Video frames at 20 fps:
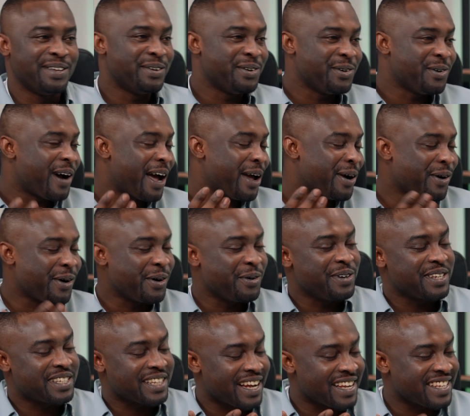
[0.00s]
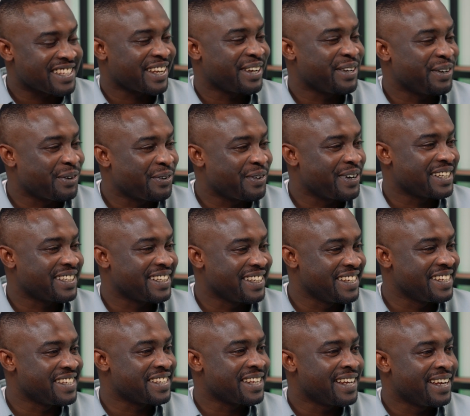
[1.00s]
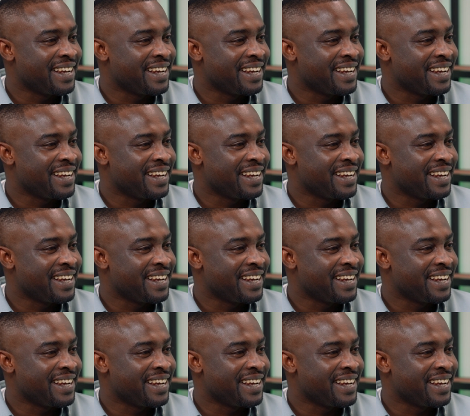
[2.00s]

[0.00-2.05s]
you know, I always answer your questions.